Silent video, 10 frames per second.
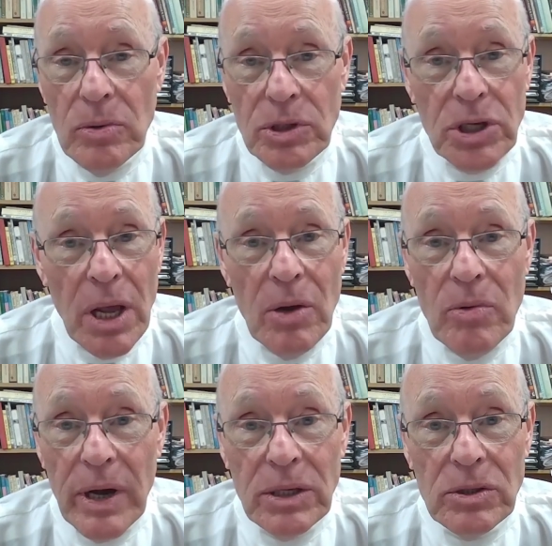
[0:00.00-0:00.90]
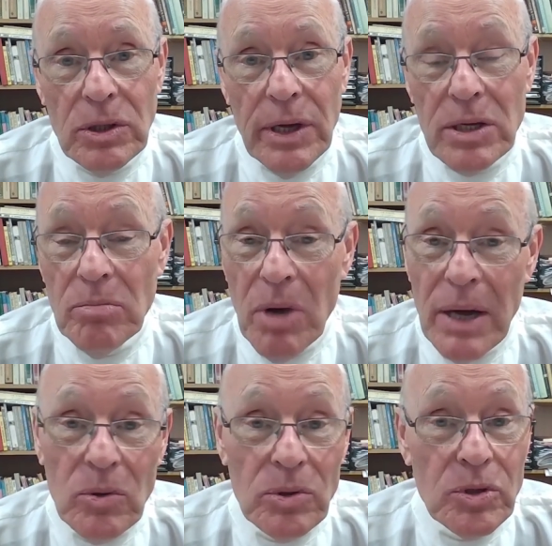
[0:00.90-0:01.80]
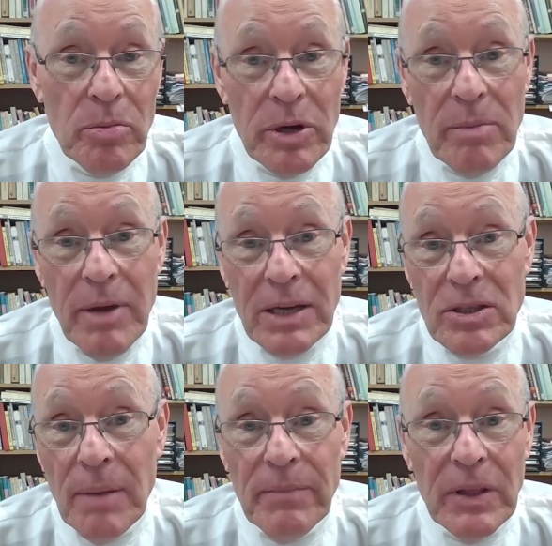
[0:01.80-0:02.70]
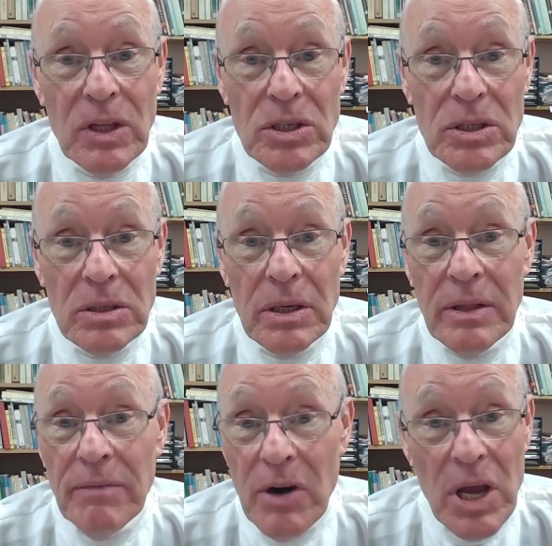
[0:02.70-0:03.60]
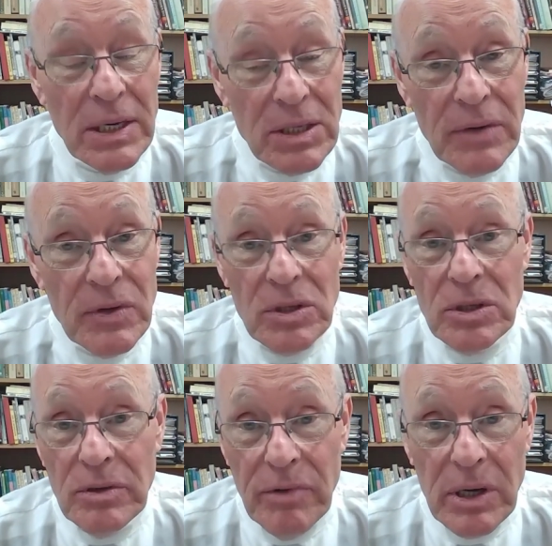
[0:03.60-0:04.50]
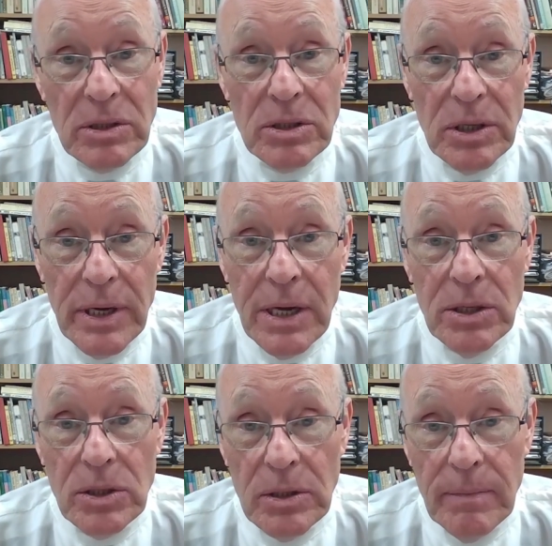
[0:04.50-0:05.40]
shallow reconciliation, might also bring about something that's the very antithesis of reconciliation.